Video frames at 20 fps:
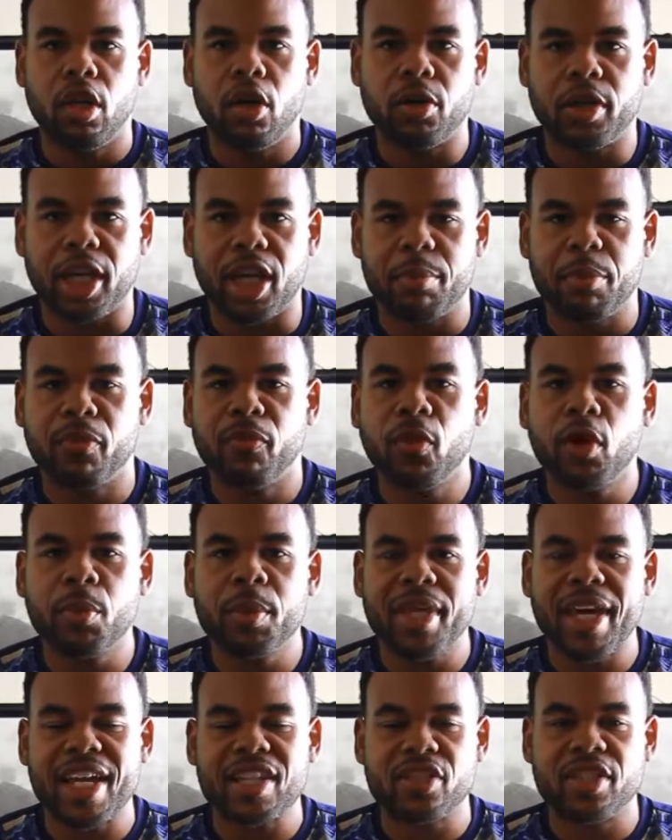Okay, before
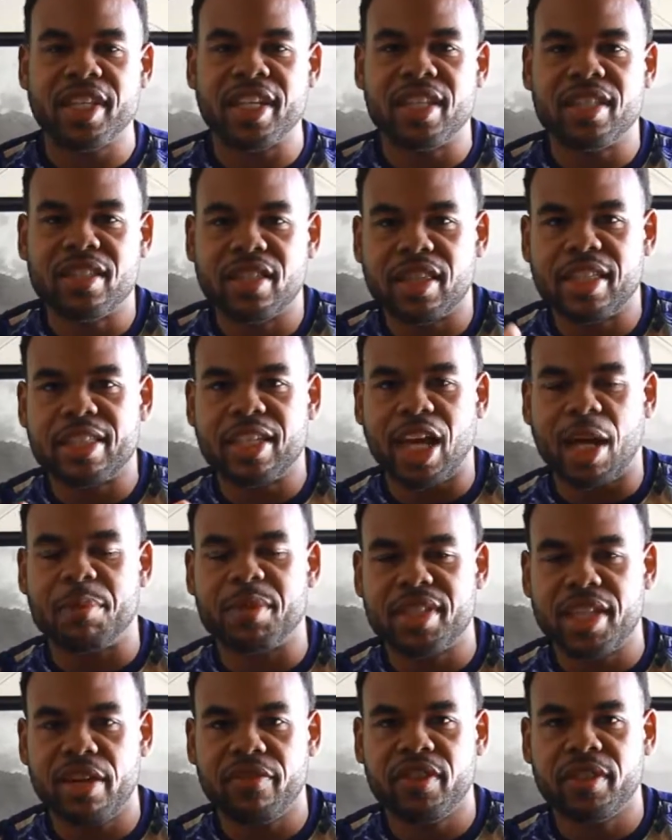we actually get into the
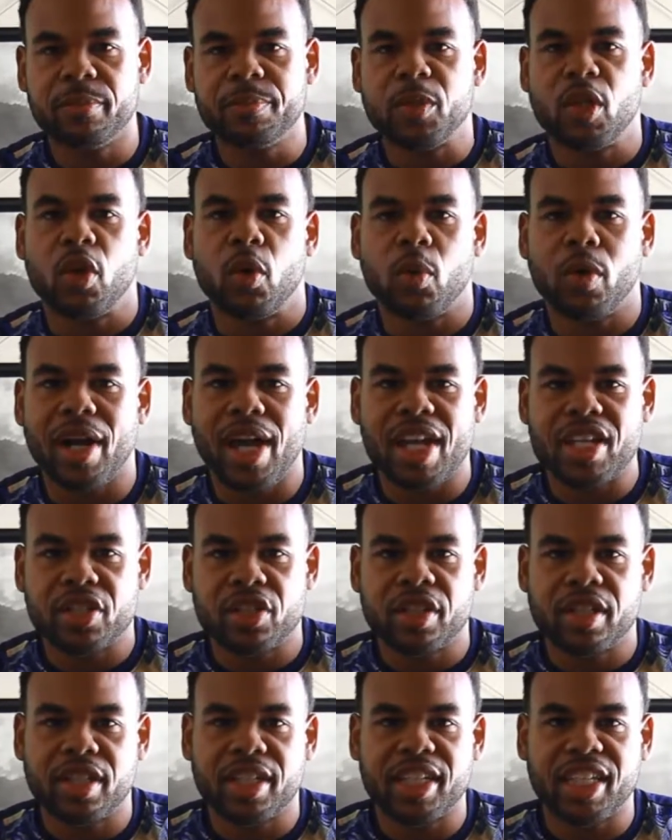top 7, we're
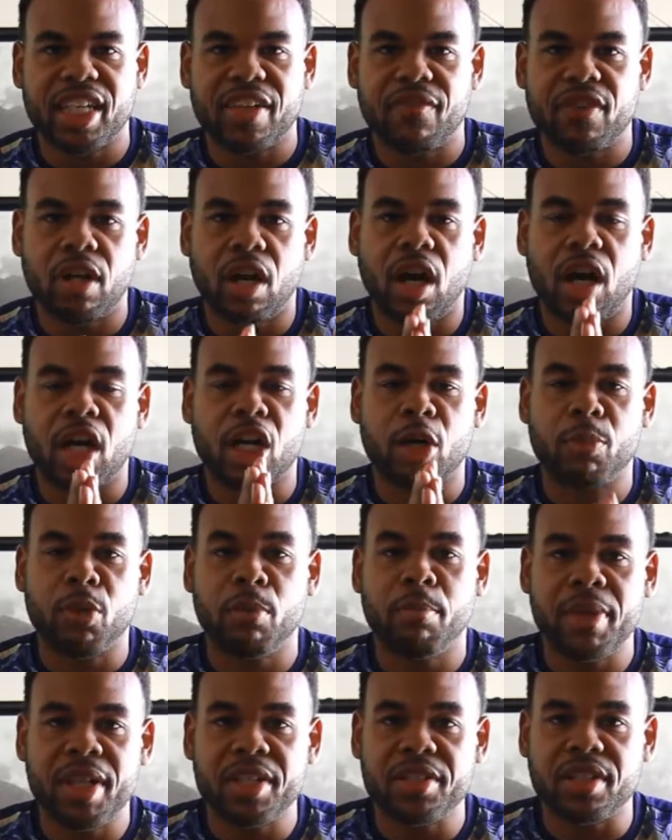actually gonna give an
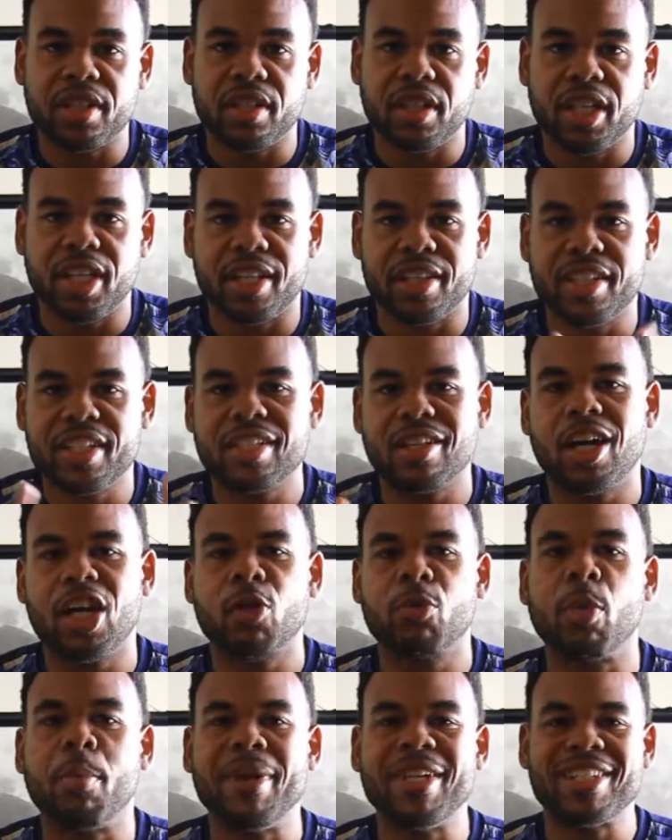honorable mention, and this
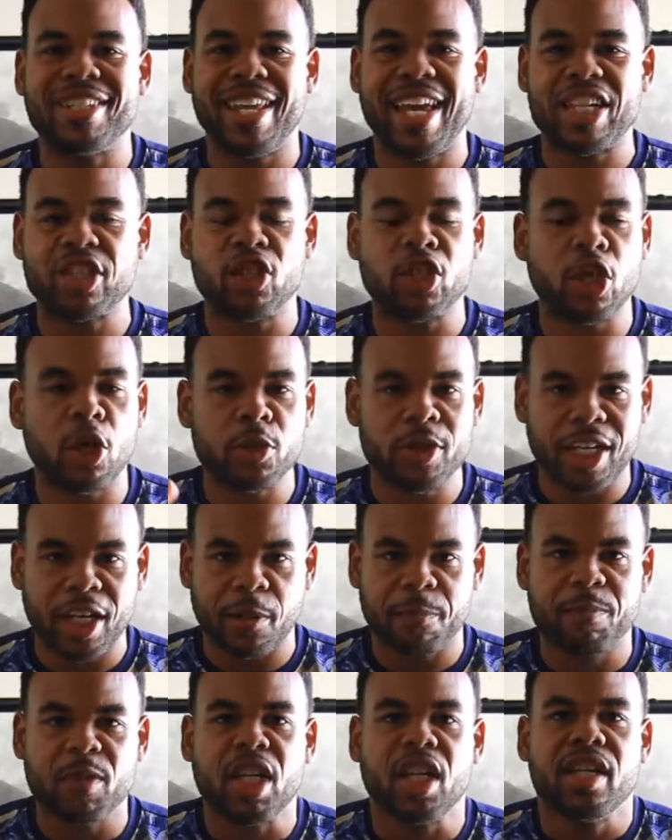honorable mention actually goes
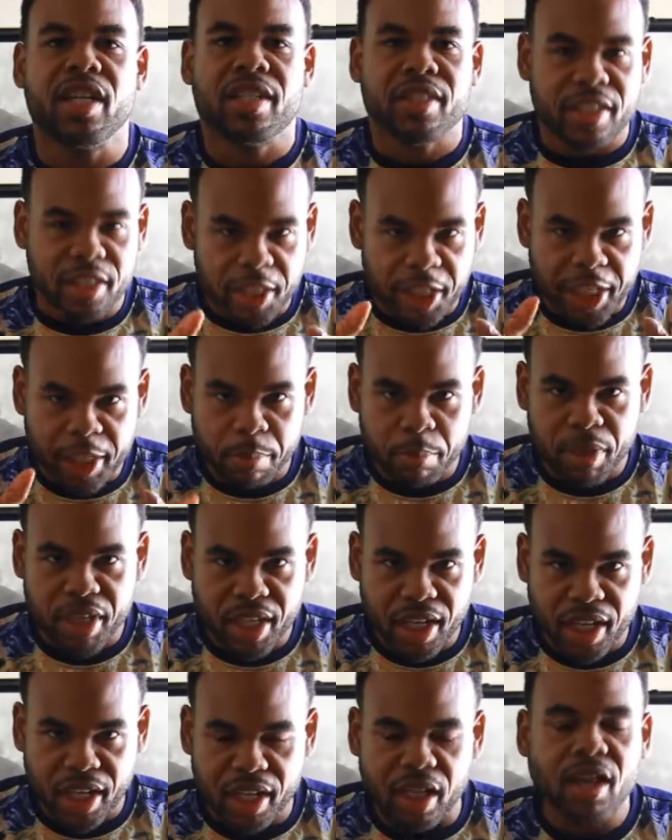out to the
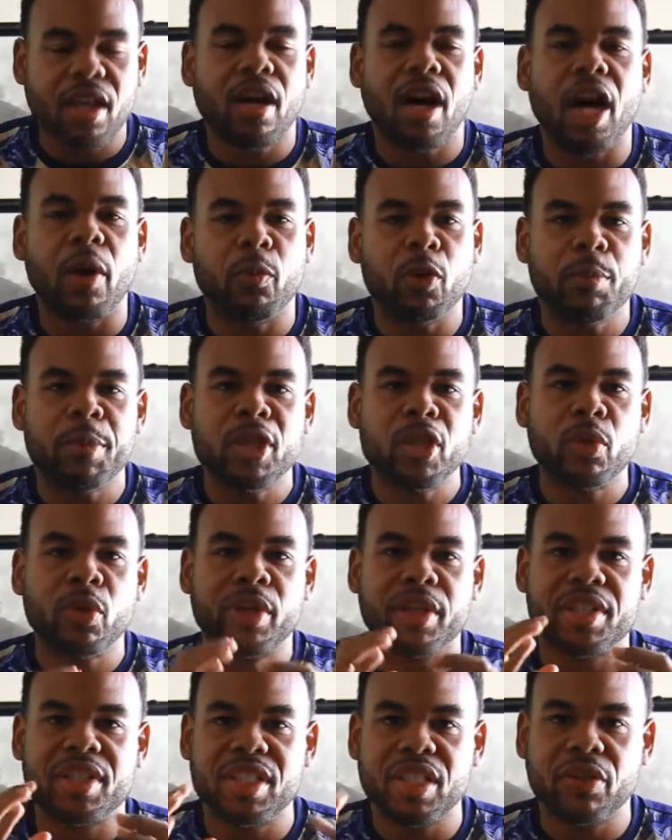NBA. I will be
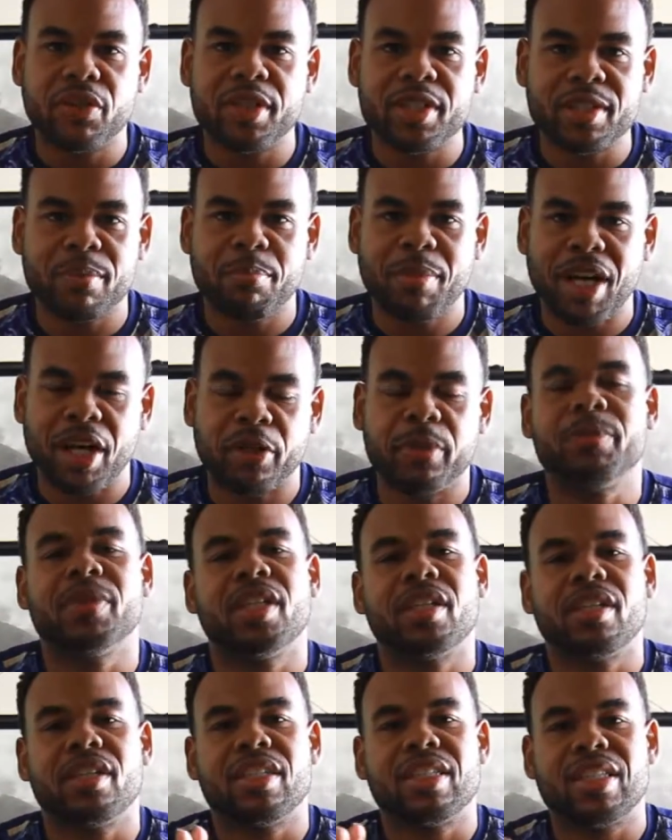doing a series about
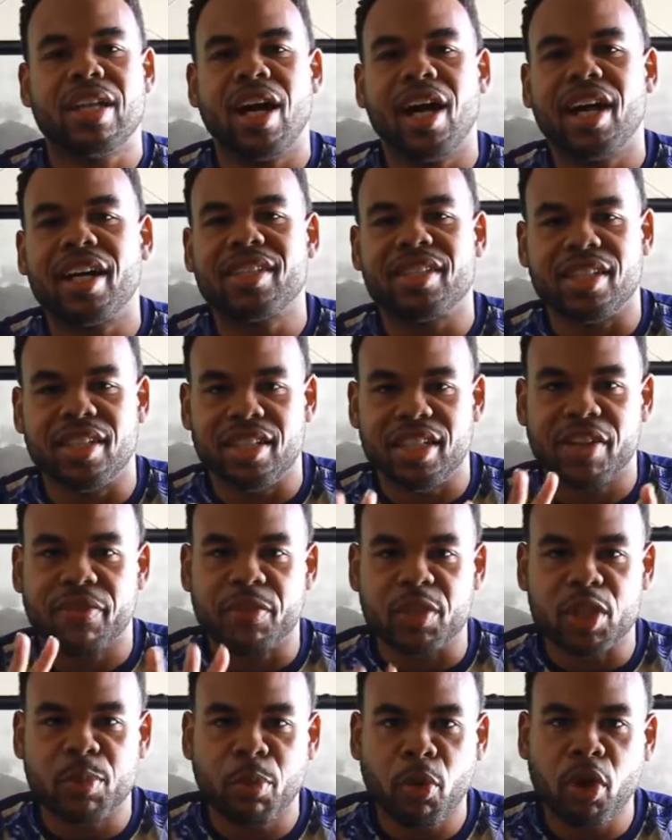socks in
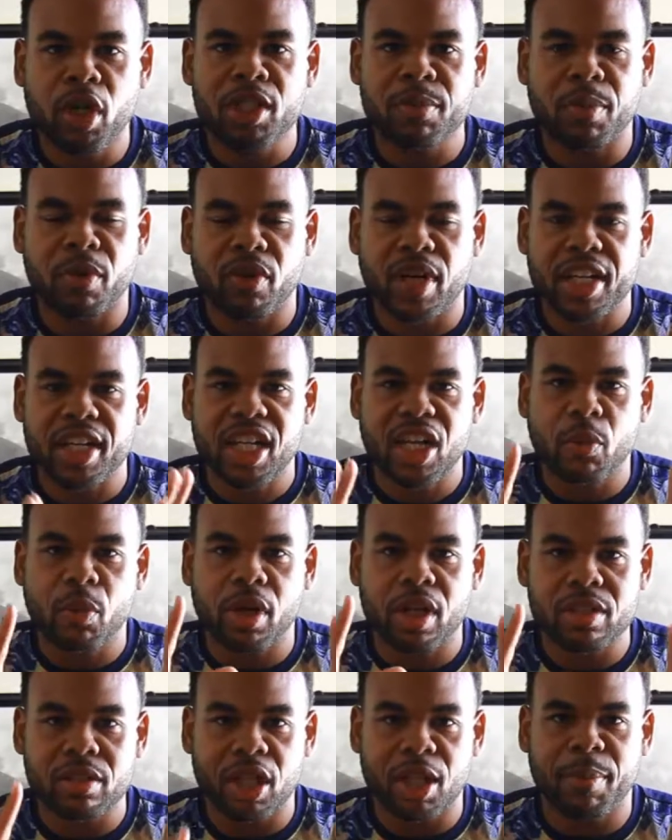different sports, but right now
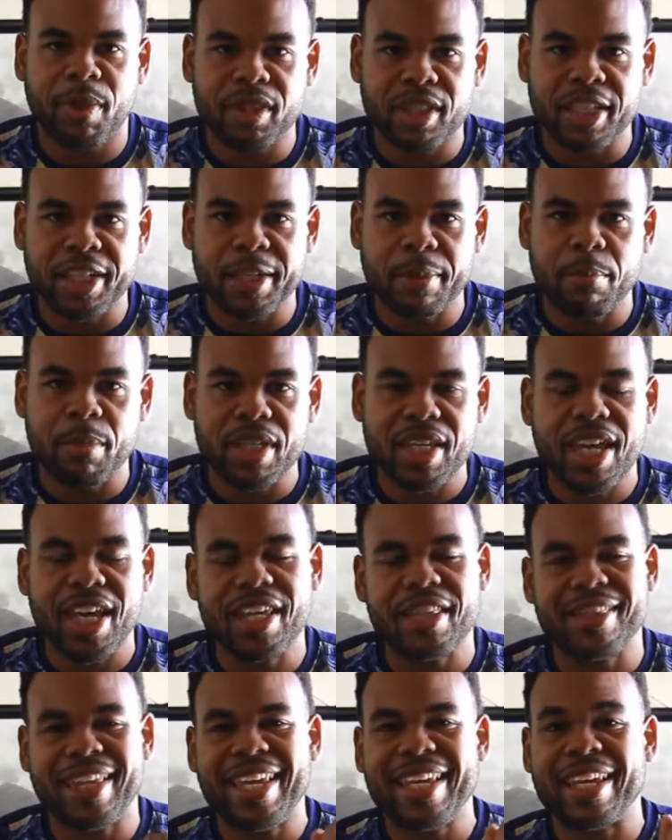we're gonna talk about the
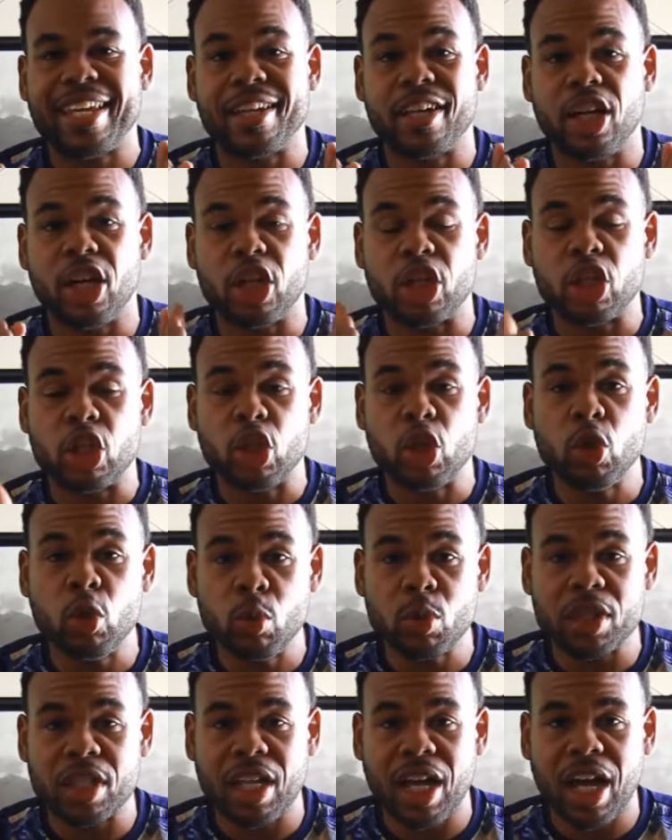NBA. They get a
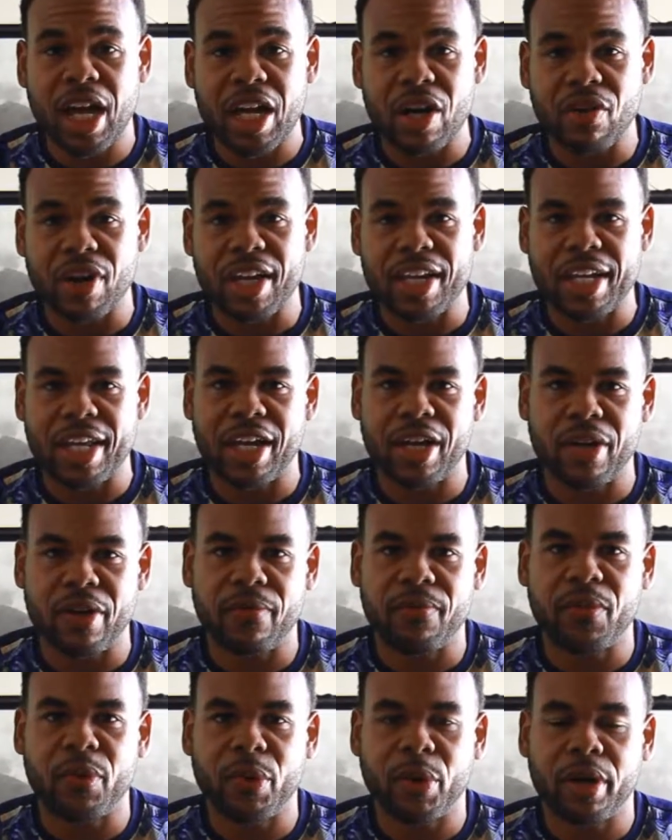huge nod right now
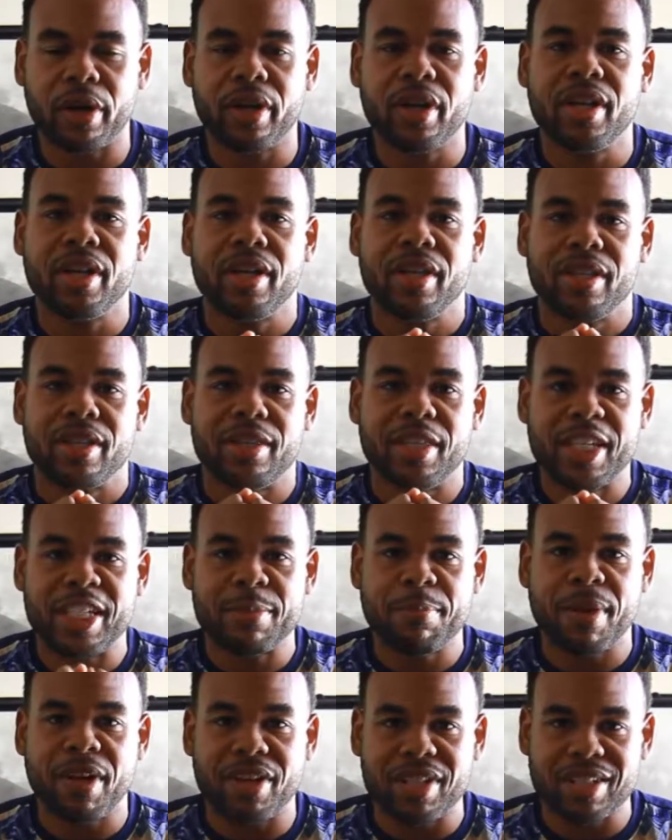for
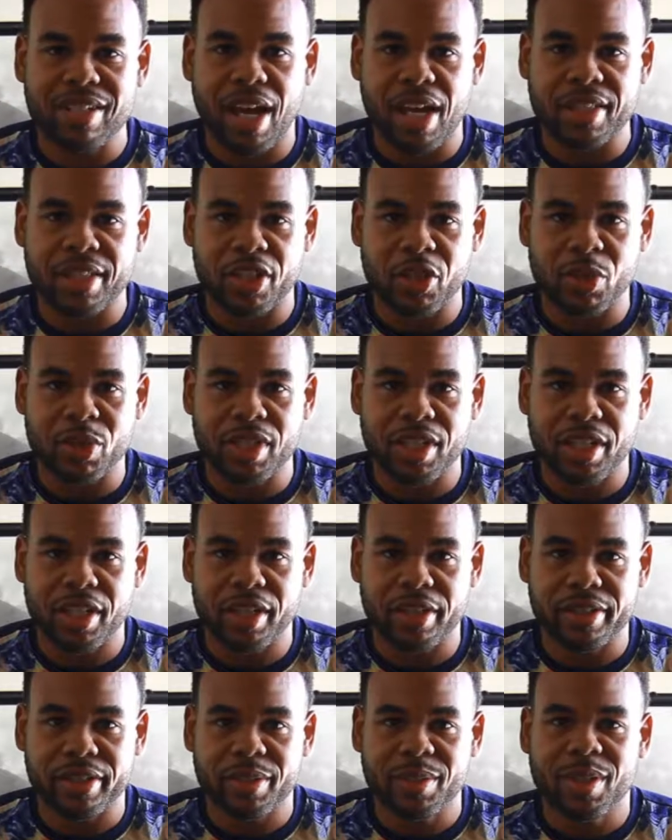these pair of socks that you see
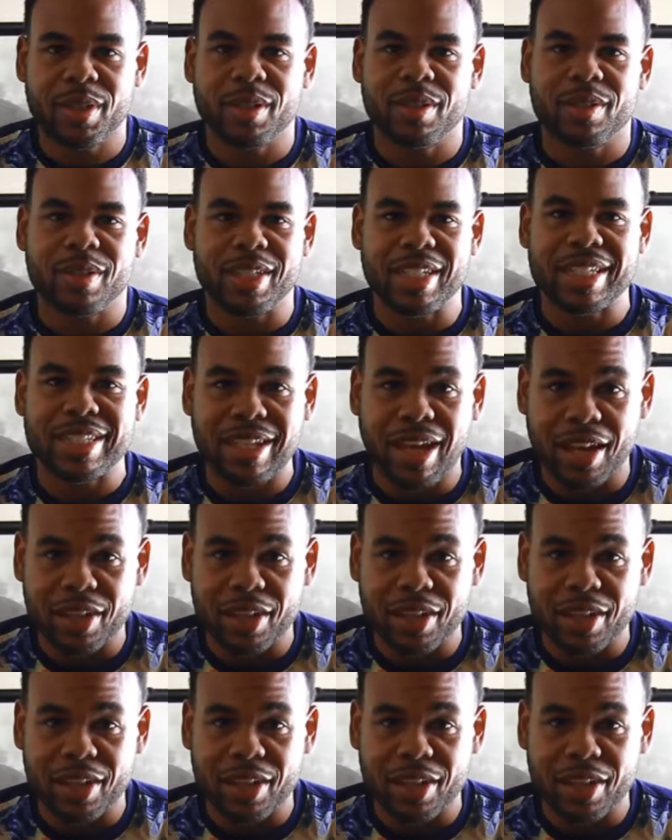here. These